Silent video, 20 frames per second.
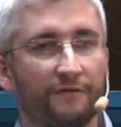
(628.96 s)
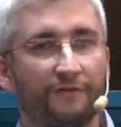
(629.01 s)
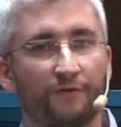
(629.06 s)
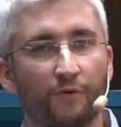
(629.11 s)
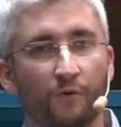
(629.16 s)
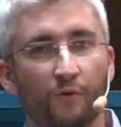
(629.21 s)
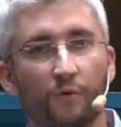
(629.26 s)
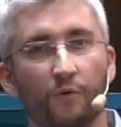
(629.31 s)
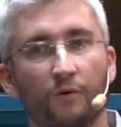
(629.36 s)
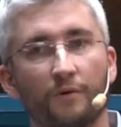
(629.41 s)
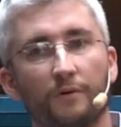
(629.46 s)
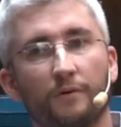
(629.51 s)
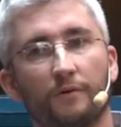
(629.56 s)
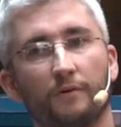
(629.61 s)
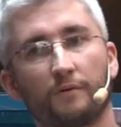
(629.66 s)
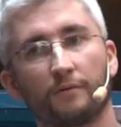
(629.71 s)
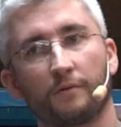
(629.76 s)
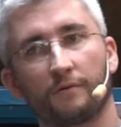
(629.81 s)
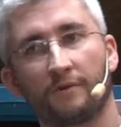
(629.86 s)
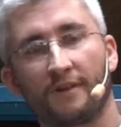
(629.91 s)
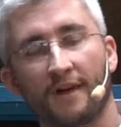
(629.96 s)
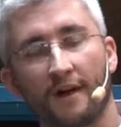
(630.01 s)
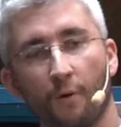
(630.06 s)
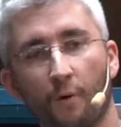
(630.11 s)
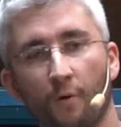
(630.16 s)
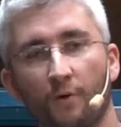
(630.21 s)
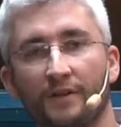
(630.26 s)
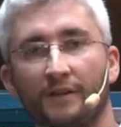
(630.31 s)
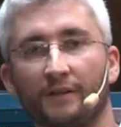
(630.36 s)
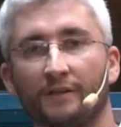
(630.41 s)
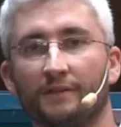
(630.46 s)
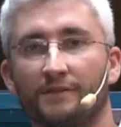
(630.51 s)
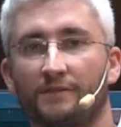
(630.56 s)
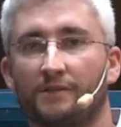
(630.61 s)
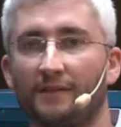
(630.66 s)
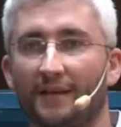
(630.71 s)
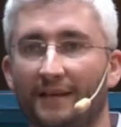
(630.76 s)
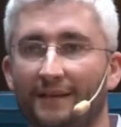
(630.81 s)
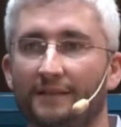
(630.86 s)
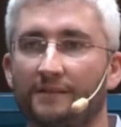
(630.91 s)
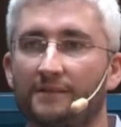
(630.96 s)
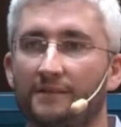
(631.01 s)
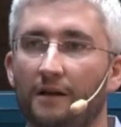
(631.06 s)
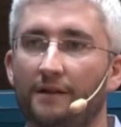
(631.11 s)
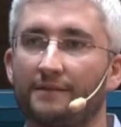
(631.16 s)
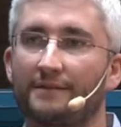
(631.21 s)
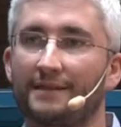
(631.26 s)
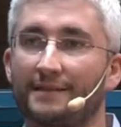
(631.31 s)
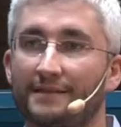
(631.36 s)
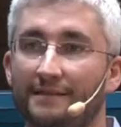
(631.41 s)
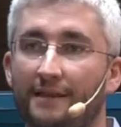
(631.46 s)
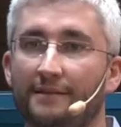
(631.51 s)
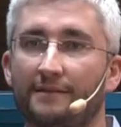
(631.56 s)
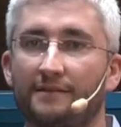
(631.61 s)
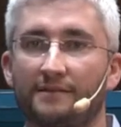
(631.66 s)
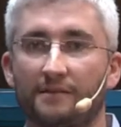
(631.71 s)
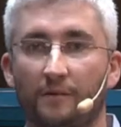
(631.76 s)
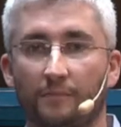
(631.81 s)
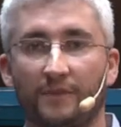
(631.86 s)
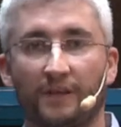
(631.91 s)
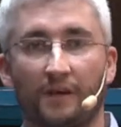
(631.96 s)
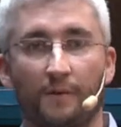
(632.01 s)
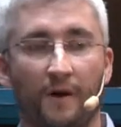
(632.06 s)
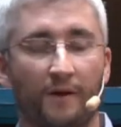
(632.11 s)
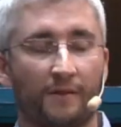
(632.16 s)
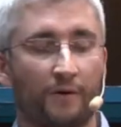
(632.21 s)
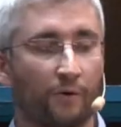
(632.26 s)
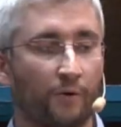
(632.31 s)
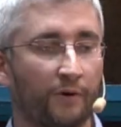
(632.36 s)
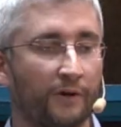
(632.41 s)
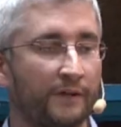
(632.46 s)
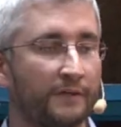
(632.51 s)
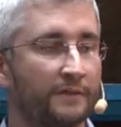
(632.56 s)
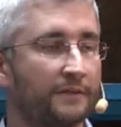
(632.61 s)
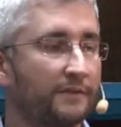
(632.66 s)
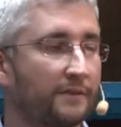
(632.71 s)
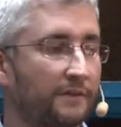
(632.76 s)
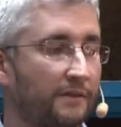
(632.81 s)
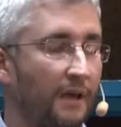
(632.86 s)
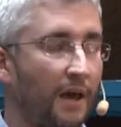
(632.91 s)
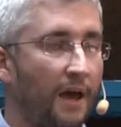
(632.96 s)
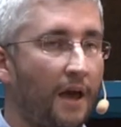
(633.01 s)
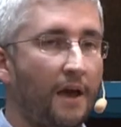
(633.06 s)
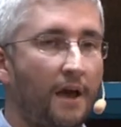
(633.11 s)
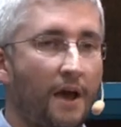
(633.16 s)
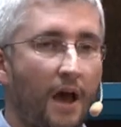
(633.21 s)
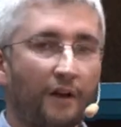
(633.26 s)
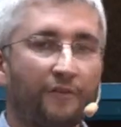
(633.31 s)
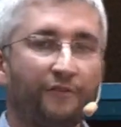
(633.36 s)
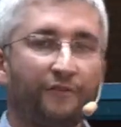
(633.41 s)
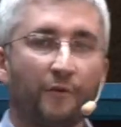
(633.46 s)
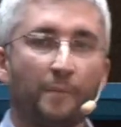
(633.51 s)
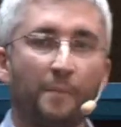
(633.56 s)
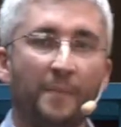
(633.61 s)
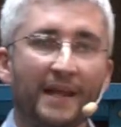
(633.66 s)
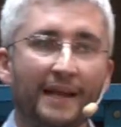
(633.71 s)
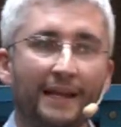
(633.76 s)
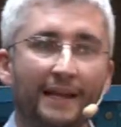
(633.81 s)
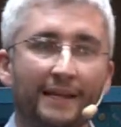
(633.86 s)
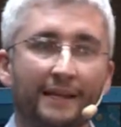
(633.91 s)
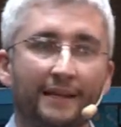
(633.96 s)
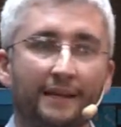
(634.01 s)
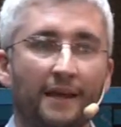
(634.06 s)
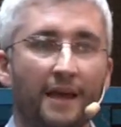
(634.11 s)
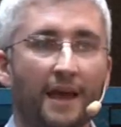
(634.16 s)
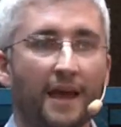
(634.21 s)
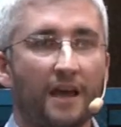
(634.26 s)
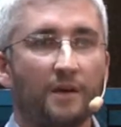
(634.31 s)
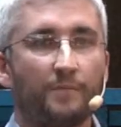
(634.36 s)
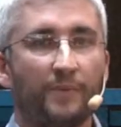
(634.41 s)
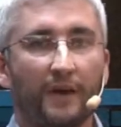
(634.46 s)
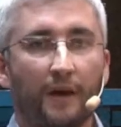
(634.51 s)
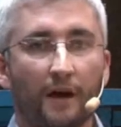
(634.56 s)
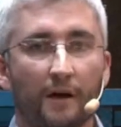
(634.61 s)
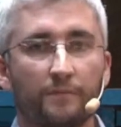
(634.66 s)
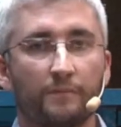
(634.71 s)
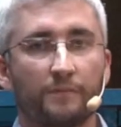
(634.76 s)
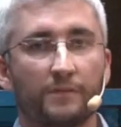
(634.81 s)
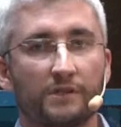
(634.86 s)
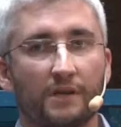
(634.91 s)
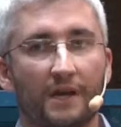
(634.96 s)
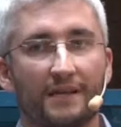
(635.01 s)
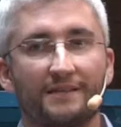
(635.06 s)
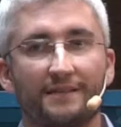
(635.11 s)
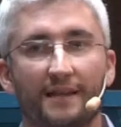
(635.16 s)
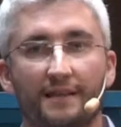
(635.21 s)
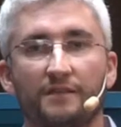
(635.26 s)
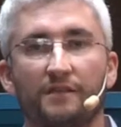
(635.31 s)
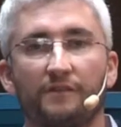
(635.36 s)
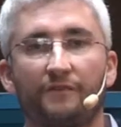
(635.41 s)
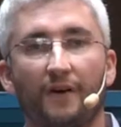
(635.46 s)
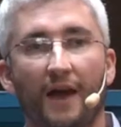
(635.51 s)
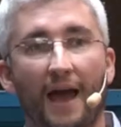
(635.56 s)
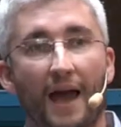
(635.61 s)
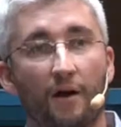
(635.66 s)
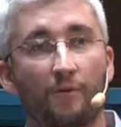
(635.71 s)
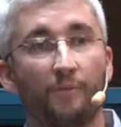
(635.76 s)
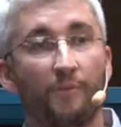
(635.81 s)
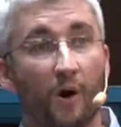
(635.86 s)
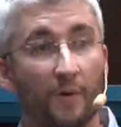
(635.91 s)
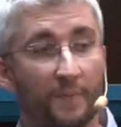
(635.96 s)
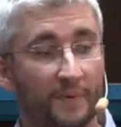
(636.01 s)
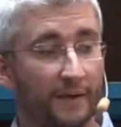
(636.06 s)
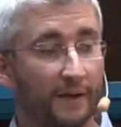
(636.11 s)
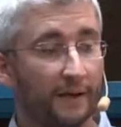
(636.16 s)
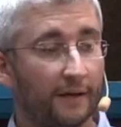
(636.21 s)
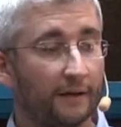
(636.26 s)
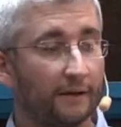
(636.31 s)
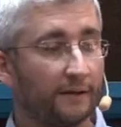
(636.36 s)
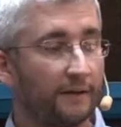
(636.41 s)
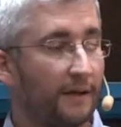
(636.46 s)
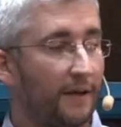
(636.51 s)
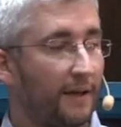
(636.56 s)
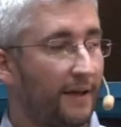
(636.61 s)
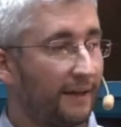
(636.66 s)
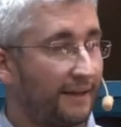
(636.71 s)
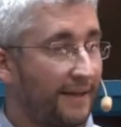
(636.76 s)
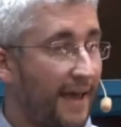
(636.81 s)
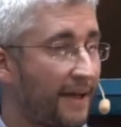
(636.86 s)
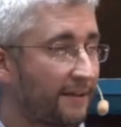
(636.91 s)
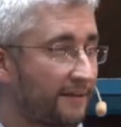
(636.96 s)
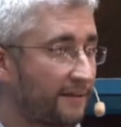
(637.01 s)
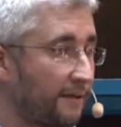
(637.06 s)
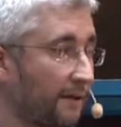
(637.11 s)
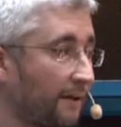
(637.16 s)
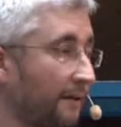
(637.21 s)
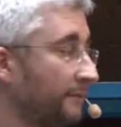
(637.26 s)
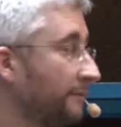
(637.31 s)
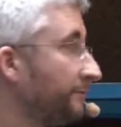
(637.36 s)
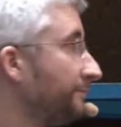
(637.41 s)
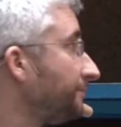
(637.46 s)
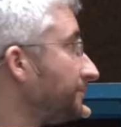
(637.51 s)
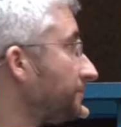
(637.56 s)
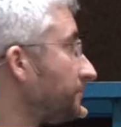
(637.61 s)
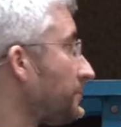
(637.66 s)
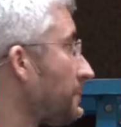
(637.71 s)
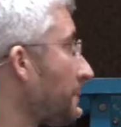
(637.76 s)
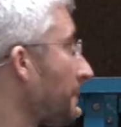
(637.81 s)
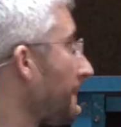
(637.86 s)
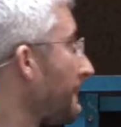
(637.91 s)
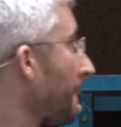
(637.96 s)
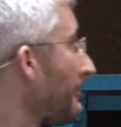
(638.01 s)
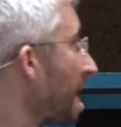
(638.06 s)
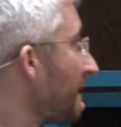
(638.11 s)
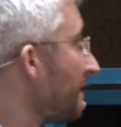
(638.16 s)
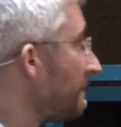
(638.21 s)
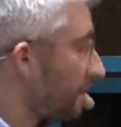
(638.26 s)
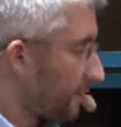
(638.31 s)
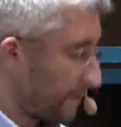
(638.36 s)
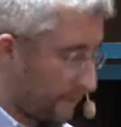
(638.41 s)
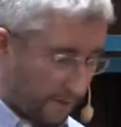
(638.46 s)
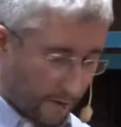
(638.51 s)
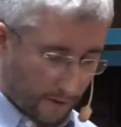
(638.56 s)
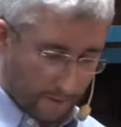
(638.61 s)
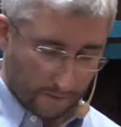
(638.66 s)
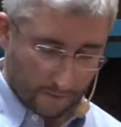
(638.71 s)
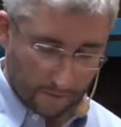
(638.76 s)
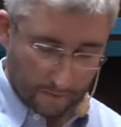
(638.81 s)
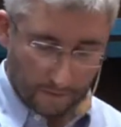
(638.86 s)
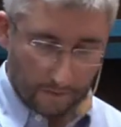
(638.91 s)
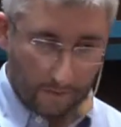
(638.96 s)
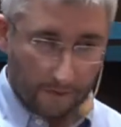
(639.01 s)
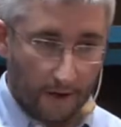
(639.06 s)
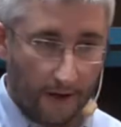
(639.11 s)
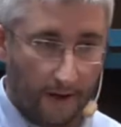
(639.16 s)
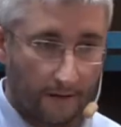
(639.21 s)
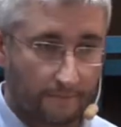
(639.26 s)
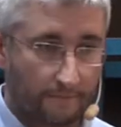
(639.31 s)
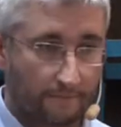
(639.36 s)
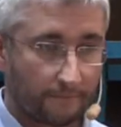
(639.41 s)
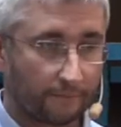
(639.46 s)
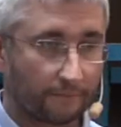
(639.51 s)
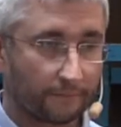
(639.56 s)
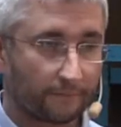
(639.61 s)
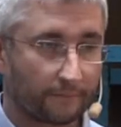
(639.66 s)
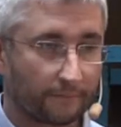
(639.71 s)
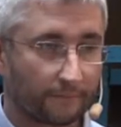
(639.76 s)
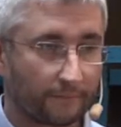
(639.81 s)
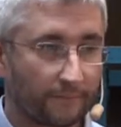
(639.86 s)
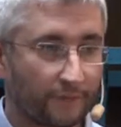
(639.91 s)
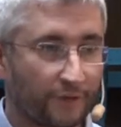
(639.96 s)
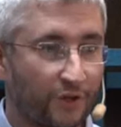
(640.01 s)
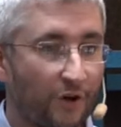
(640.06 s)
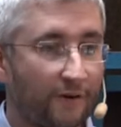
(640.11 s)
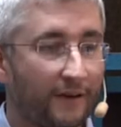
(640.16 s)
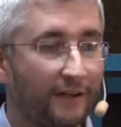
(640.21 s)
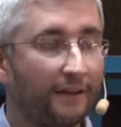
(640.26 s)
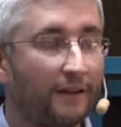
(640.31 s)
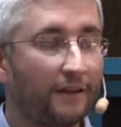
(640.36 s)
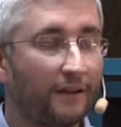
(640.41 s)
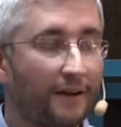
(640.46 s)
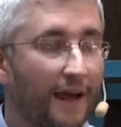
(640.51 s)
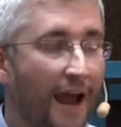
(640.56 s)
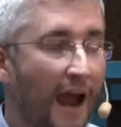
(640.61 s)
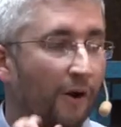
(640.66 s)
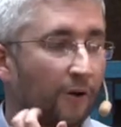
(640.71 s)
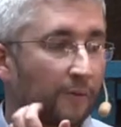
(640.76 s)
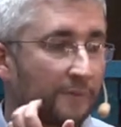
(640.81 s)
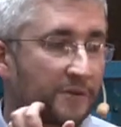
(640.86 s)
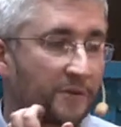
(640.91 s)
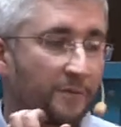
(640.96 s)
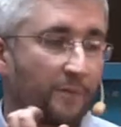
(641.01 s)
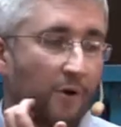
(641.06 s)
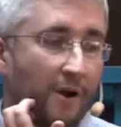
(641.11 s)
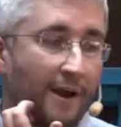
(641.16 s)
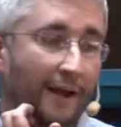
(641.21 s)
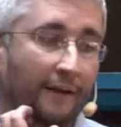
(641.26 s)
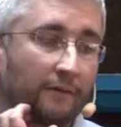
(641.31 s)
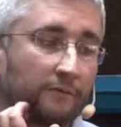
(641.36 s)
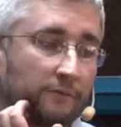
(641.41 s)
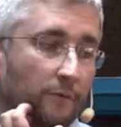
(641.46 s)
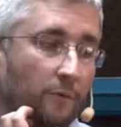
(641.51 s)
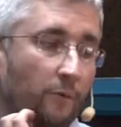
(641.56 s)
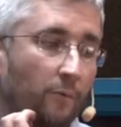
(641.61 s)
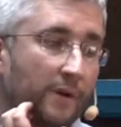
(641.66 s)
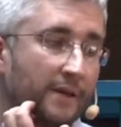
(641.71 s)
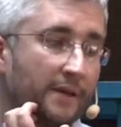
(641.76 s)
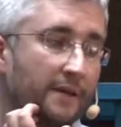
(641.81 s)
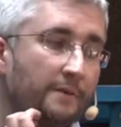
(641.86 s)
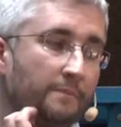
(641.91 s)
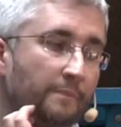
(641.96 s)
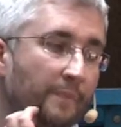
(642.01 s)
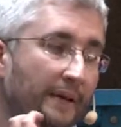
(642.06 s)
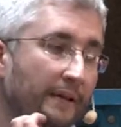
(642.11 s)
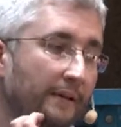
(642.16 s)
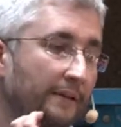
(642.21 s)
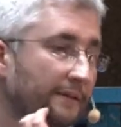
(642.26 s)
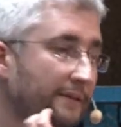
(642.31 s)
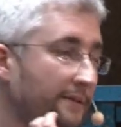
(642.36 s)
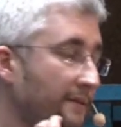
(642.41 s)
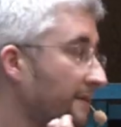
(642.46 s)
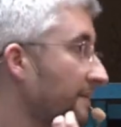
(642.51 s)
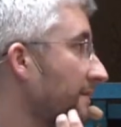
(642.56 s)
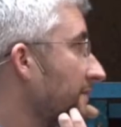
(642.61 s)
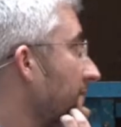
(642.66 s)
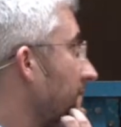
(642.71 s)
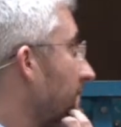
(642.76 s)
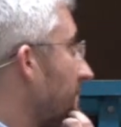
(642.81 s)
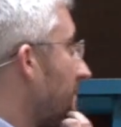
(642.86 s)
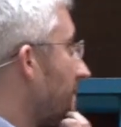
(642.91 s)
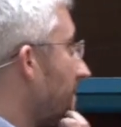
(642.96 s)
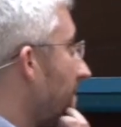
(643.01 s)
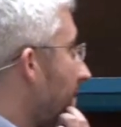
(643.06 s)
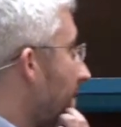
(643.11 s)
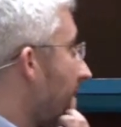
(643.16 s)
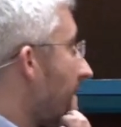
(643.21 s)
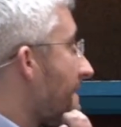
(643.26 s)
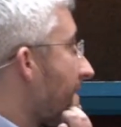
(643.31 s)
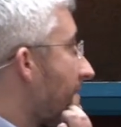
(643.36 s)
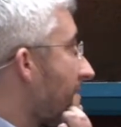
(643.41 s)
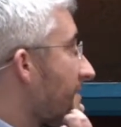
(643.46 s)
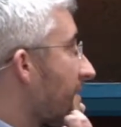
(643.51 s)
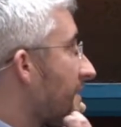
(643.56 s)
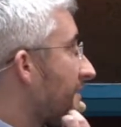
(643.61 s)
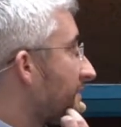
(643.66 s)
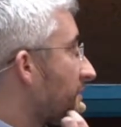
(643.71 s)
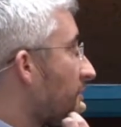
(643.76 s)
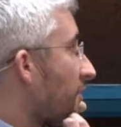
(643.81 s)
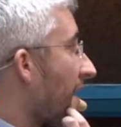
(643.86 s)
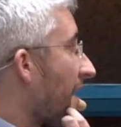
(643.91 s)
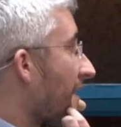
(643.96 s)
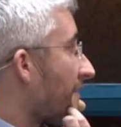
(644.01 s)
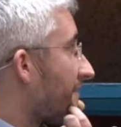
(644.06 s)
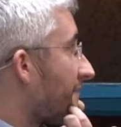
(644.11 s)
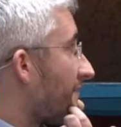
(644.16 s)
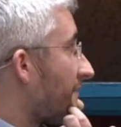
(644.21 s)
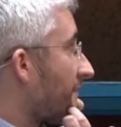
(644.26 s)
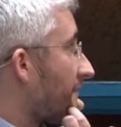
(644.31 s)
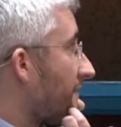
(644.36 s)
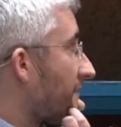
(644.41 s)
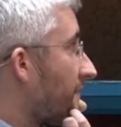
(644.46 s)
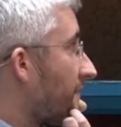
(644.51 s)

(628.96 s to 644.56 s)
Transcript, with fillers: for their audience, so they can start to sense something about their audience. And for Bitly, it becomes a sensor for how popular cats are. So um, during the Arab Spring, we built this graph.